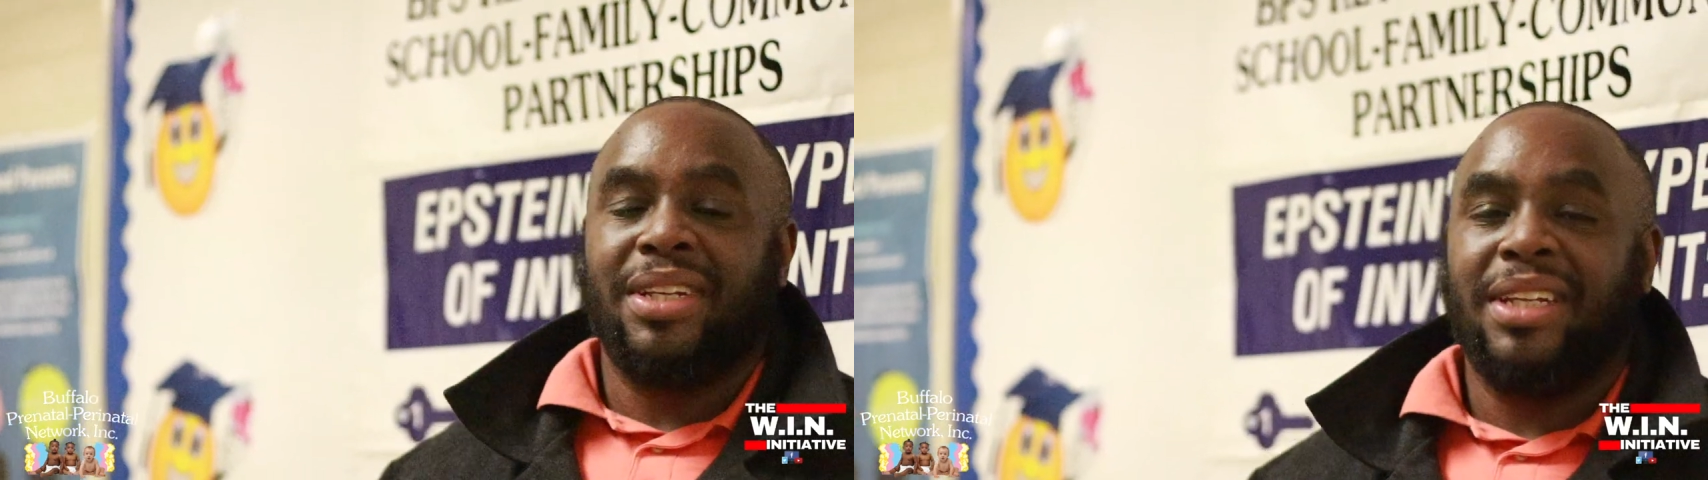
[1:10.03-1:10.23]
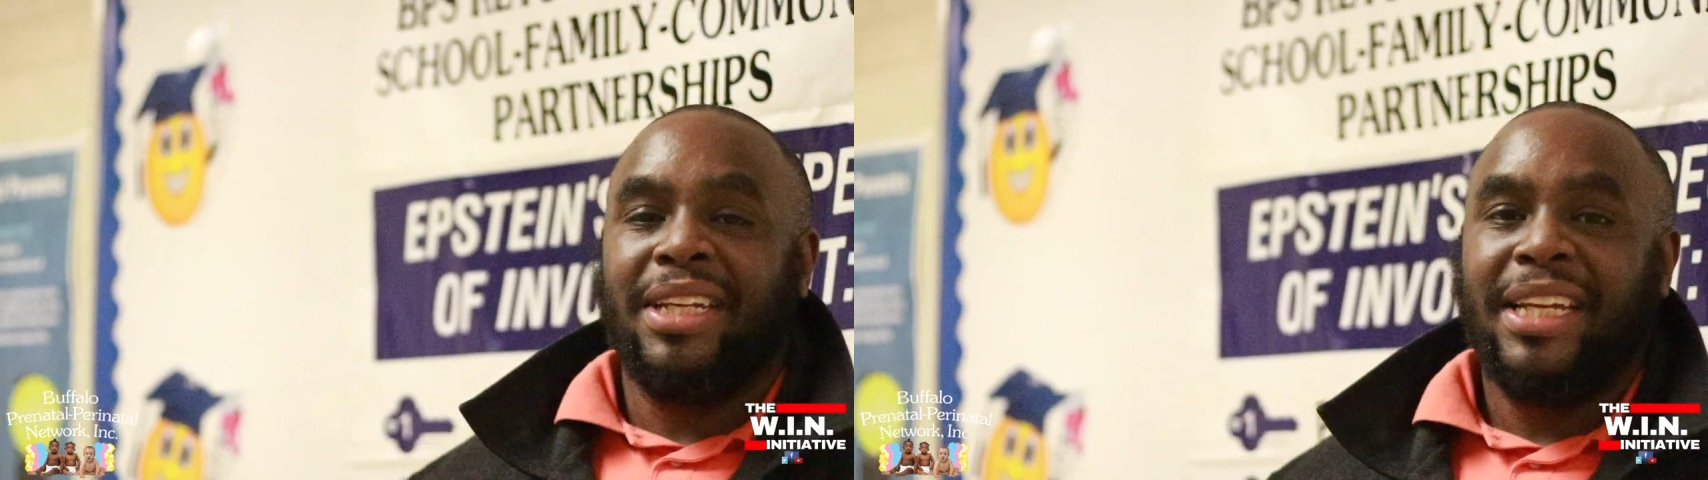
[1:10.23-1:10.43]

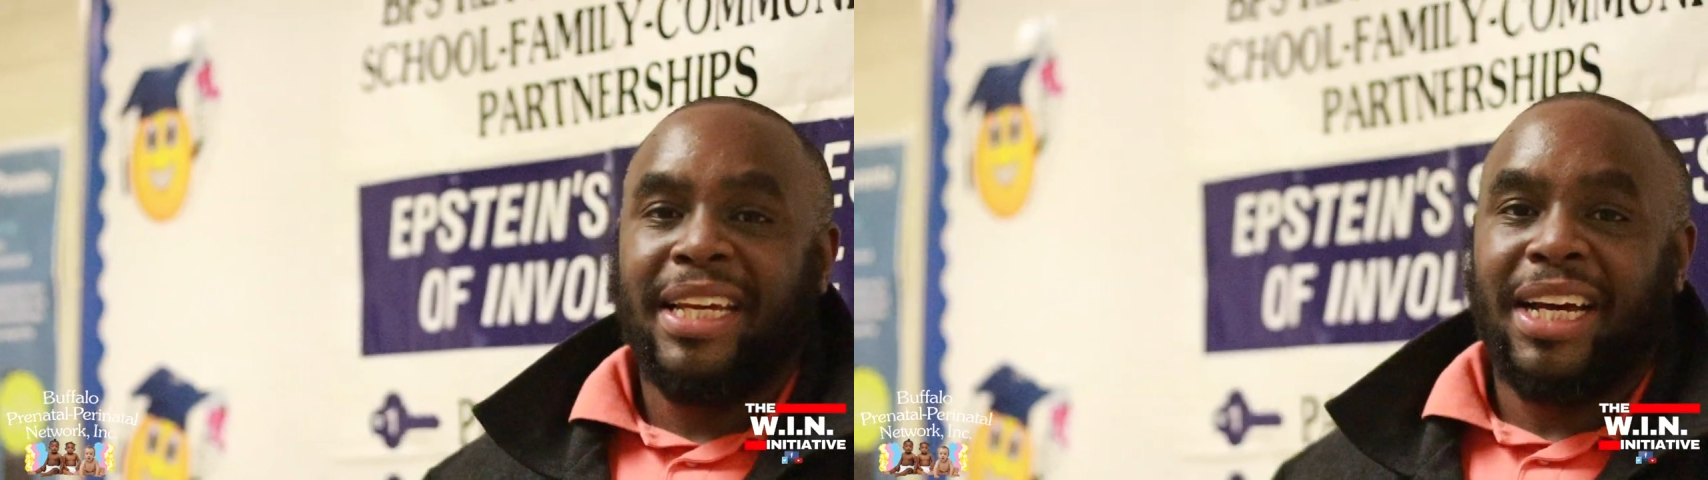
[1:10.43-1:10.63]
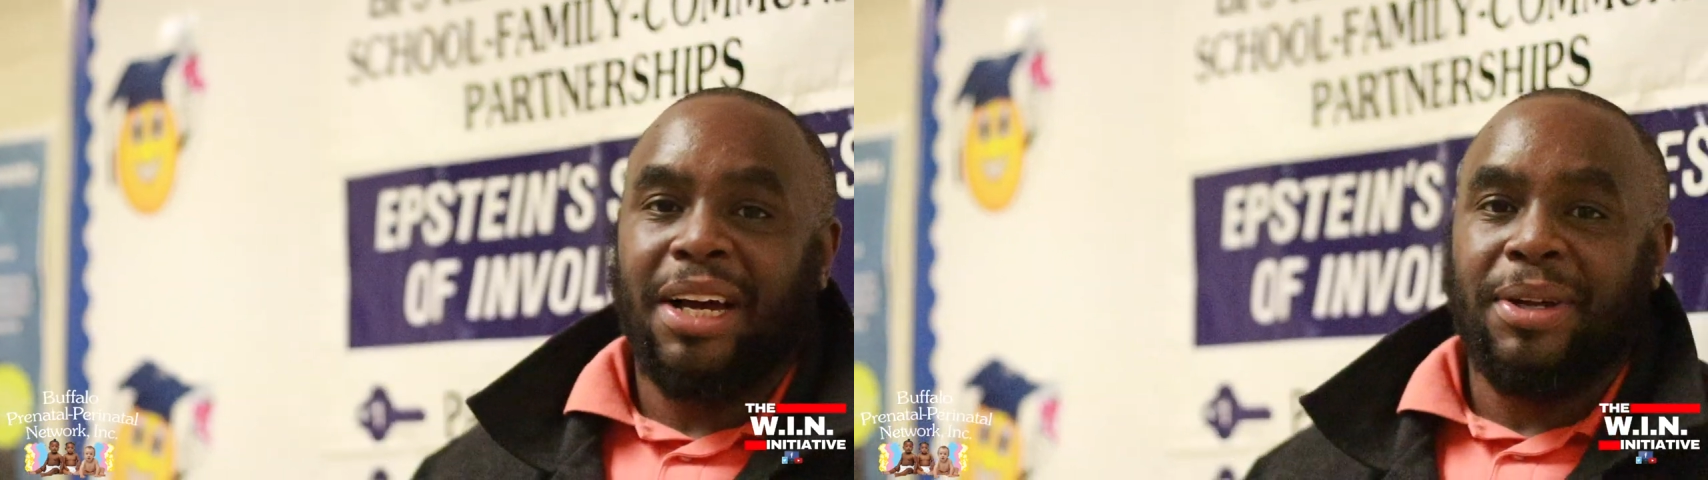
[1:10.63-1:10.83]
and
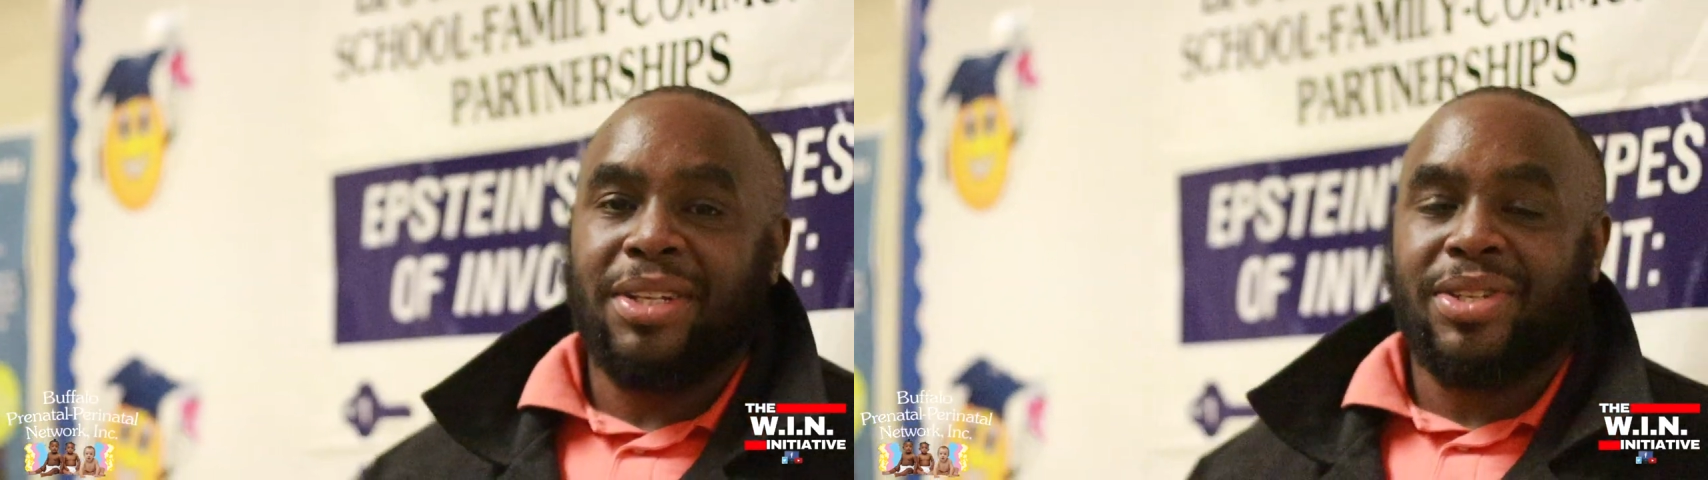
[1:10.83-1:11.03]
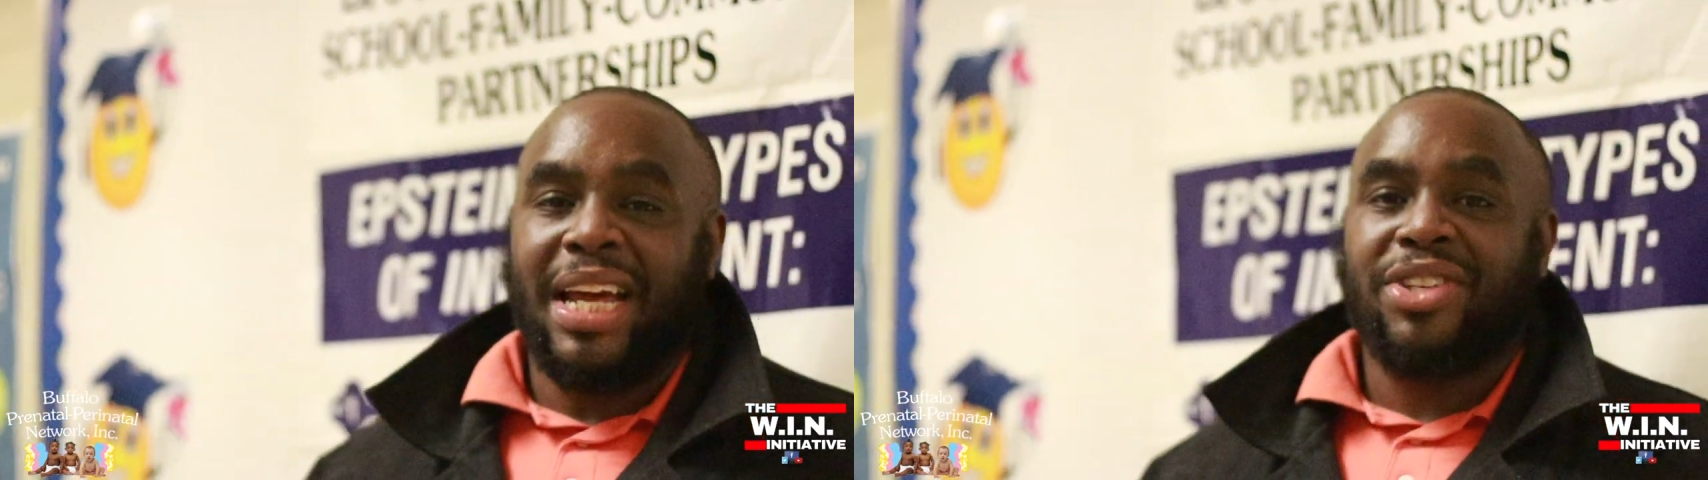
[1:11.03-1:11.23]
it
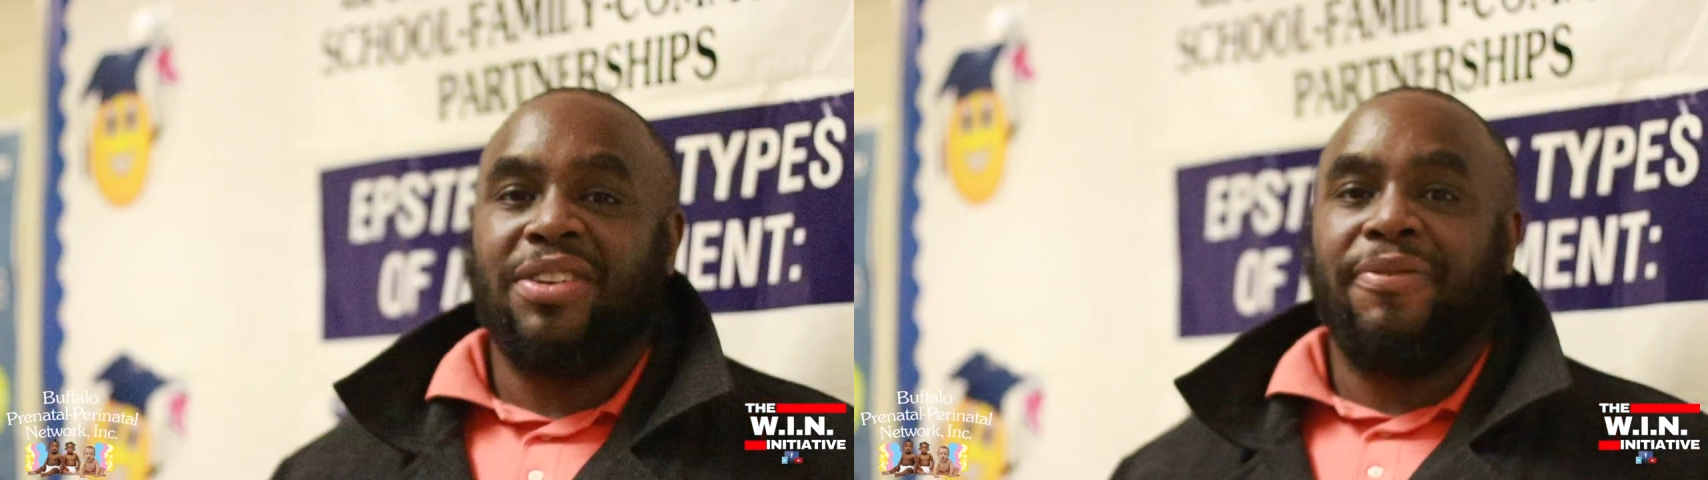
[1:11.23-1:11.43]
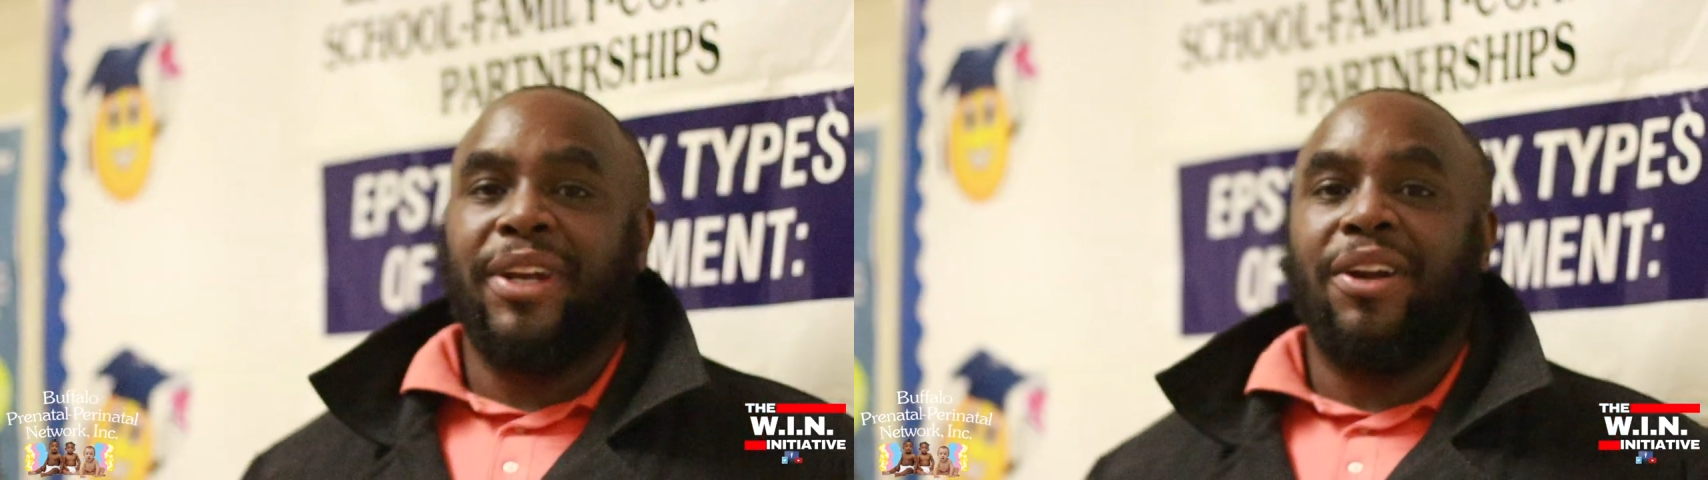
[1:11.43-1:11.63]
was
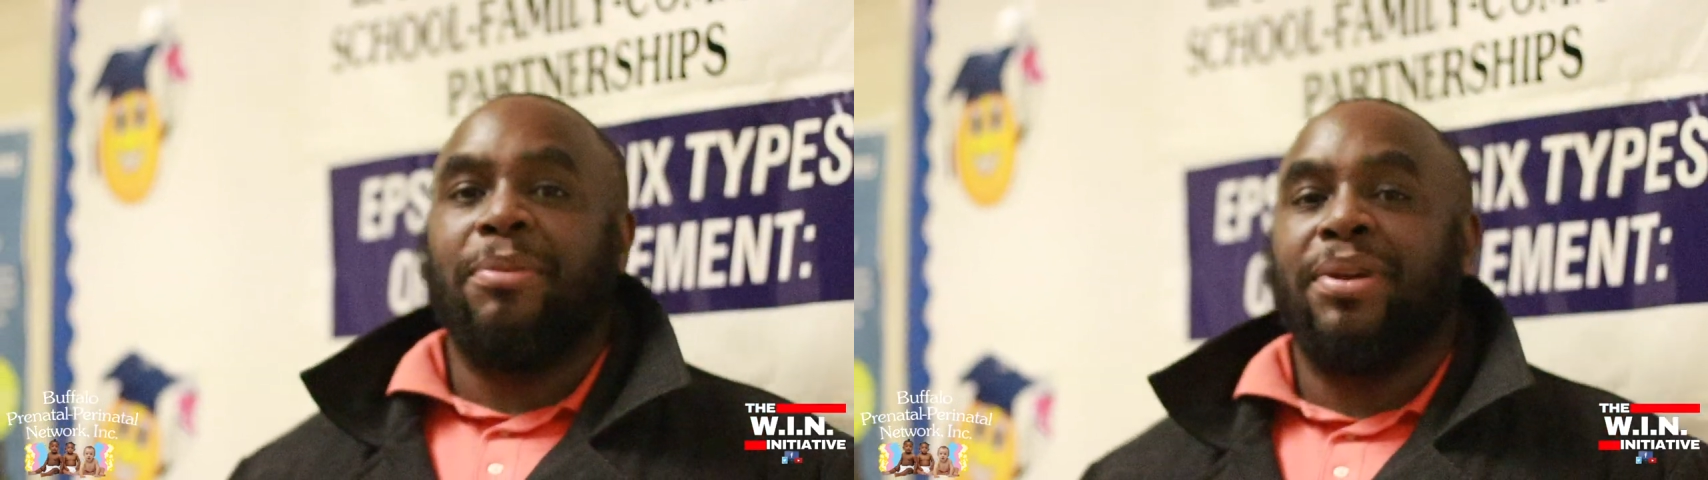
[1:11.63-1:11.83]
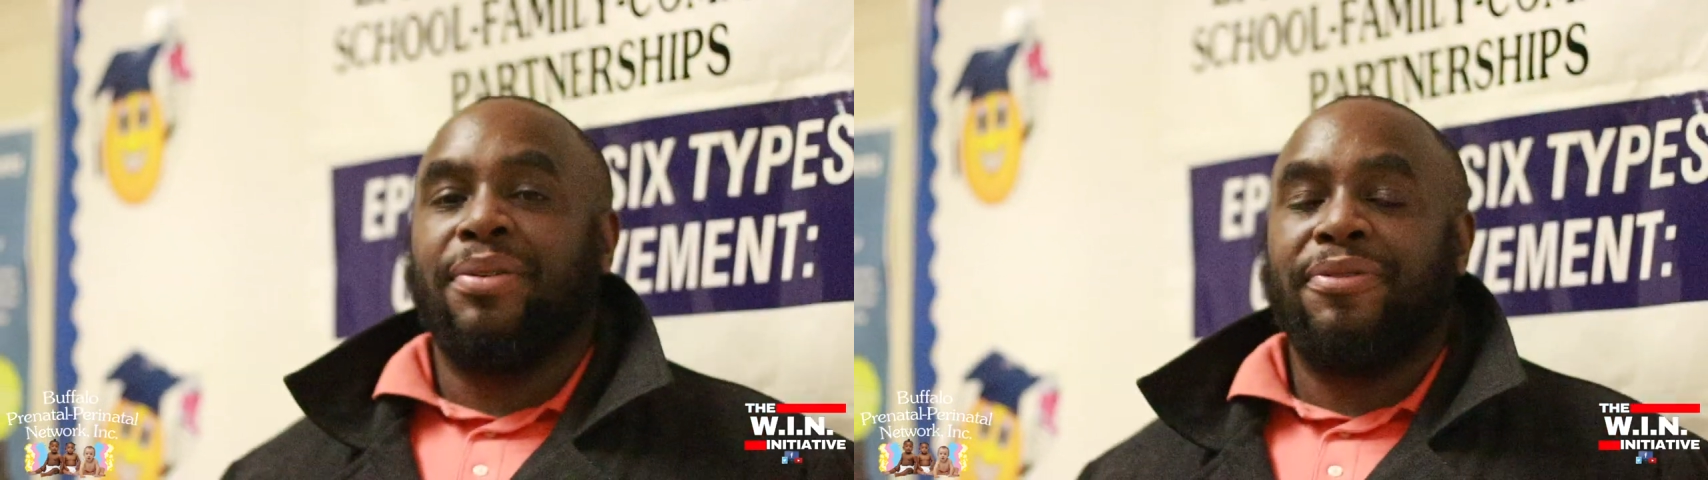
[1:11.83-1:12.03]
actually
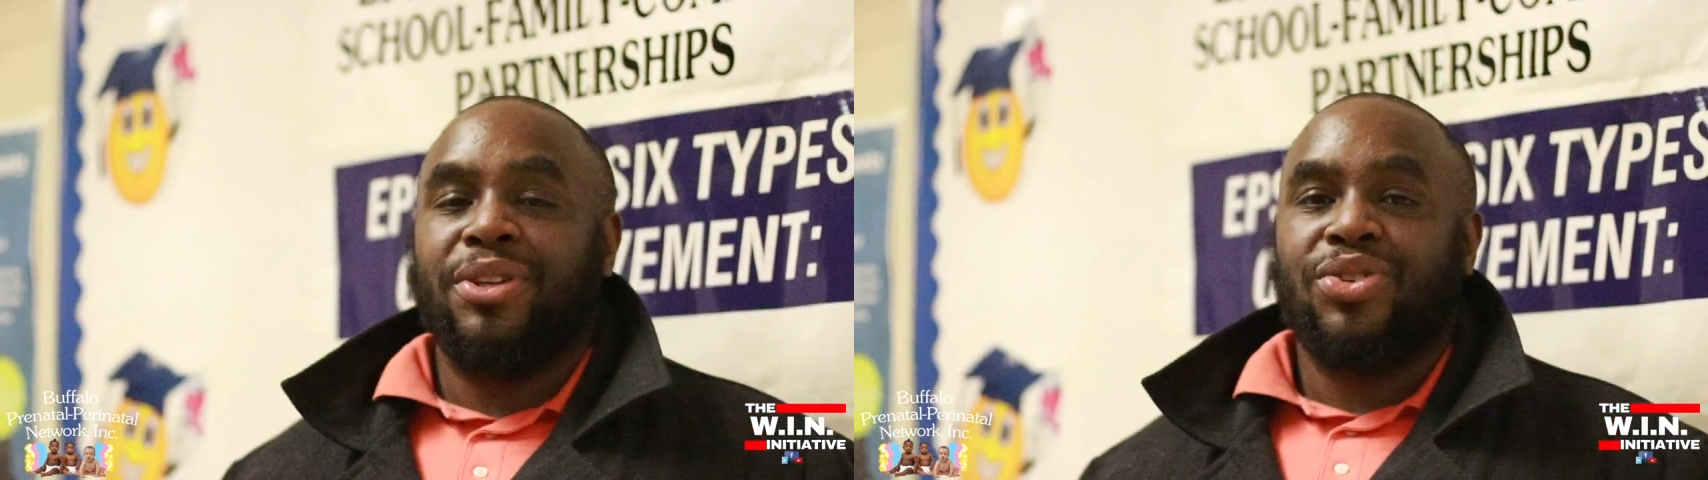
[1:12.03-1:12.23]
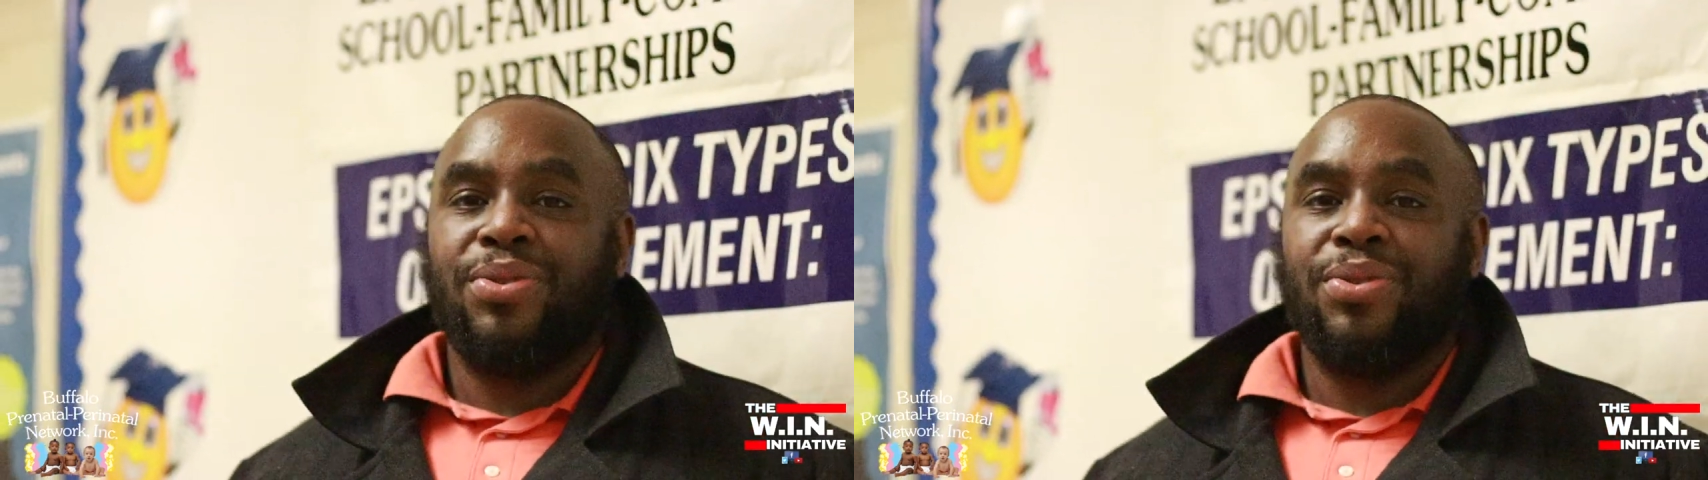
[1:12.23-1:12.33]
very beneficial.